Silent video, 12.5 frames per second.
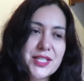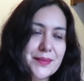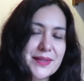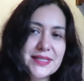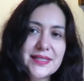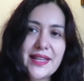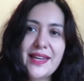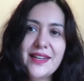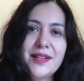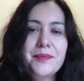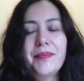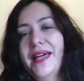measurement
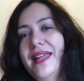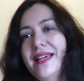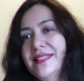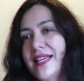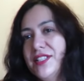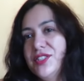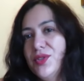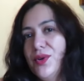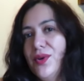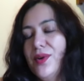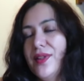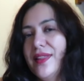stated, but as I
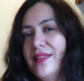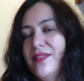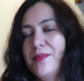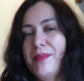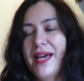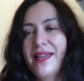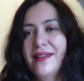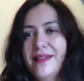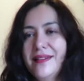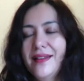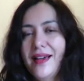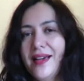saw, the
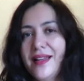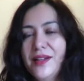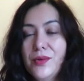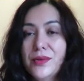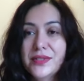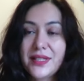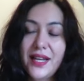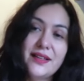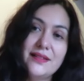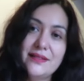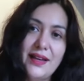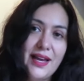pattern uh, looks
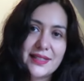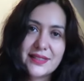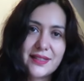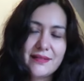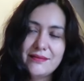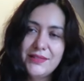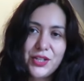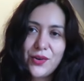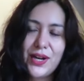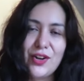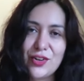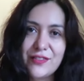like has you
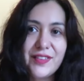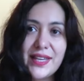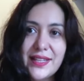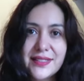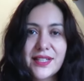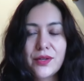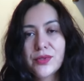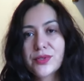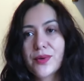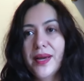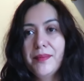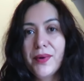know a lot of ease. It
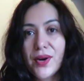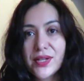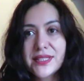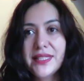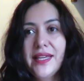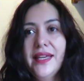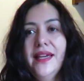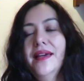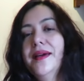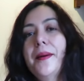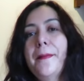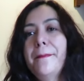looks quite
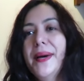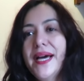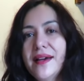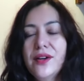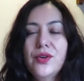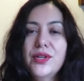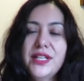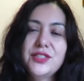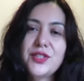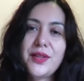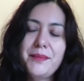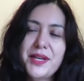boxy, but
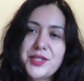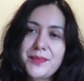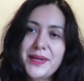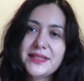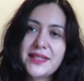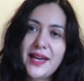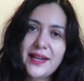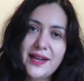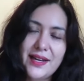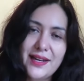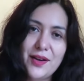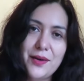according to the measurements, I
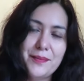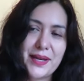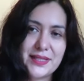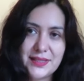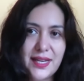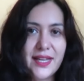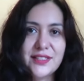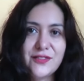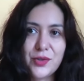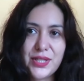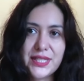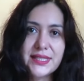cut out my size
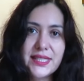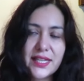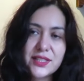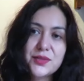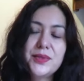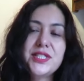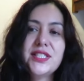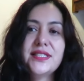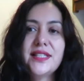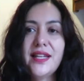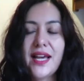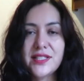46, which
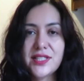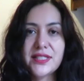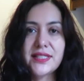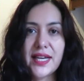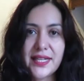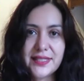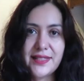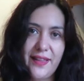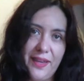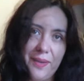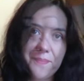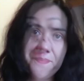is the largest size
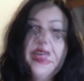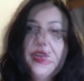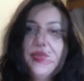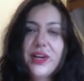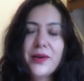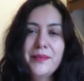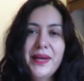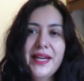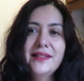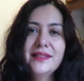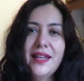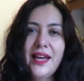there. They
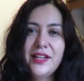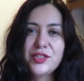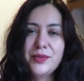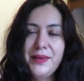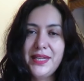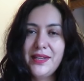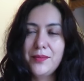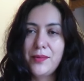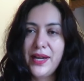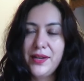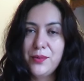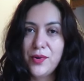recommend light to medium
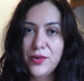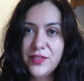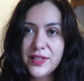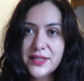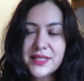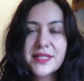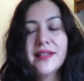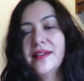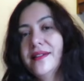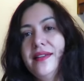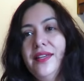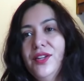weight wovens,
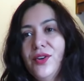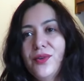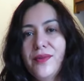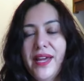you know,